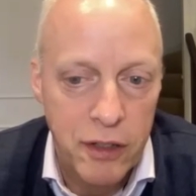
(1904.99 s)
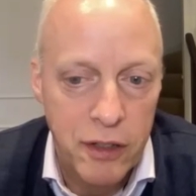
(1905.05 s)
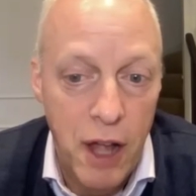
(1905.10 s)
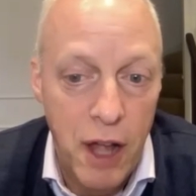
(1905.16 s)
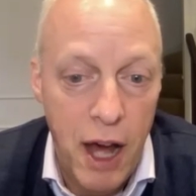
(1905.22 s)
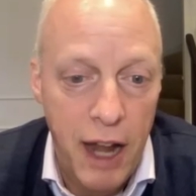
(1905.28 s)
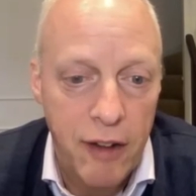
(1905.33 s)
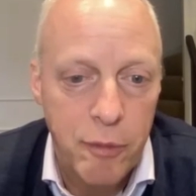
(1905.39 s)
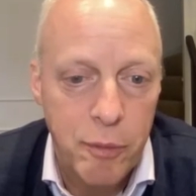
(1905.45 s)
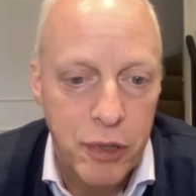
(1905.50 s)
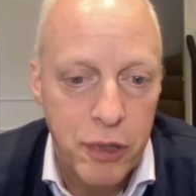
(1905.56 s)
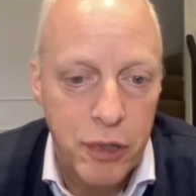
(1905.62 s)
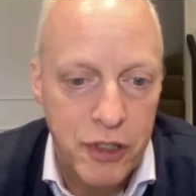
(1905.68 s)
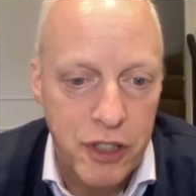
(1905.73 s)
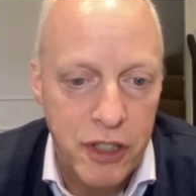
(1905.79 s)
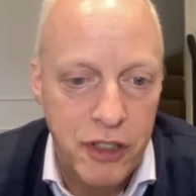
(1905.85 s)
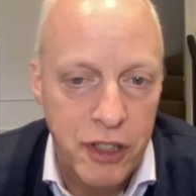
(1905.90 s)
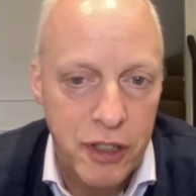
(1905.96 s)
a lot of
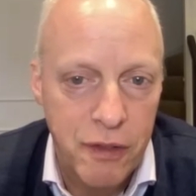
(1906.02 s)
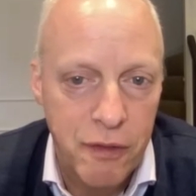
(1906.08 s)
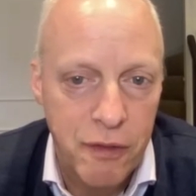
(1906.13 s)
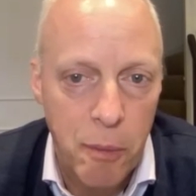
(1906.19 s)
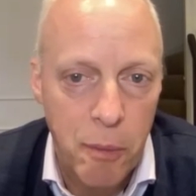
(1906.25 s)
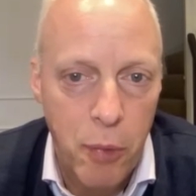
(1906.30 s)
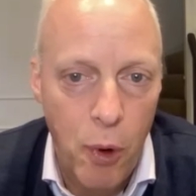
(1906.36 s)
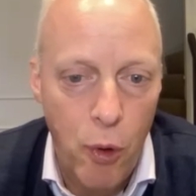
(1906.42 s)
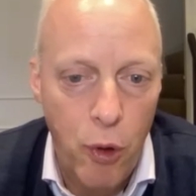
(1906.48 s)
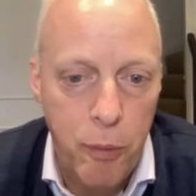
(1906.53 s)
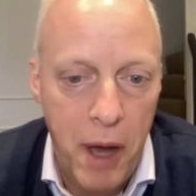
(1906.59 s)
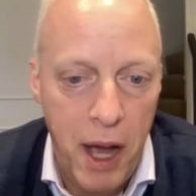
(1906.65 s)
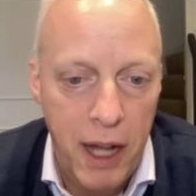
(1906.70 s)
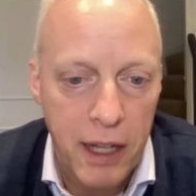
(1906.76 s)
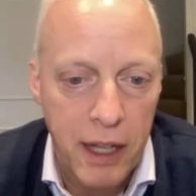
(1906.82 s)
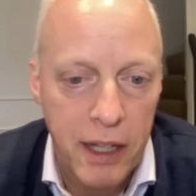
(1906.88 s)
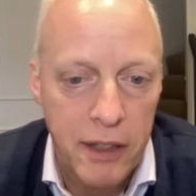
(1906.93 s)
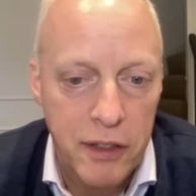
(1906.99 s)
precision from both
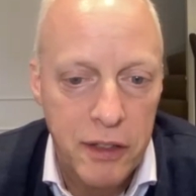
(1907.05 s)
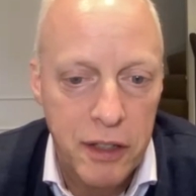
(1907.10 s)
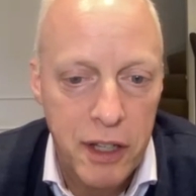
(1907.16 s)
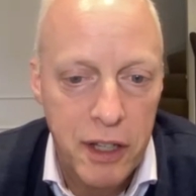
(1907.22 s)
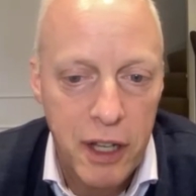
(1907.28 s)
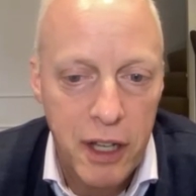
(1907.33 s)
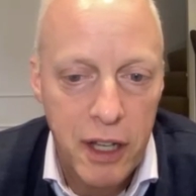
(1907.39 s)
pilots.